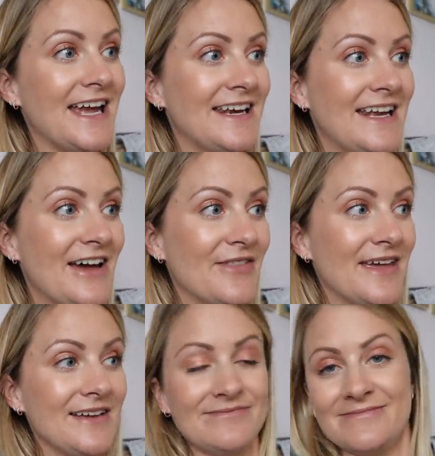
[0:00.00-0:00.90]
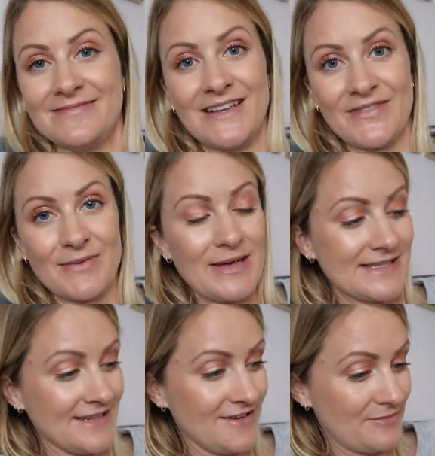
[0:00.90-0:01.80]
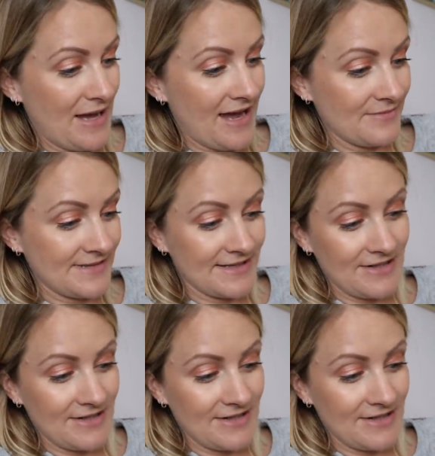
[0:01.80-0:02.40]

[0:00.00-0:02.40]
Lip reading: and now they're living the best life, perhaps.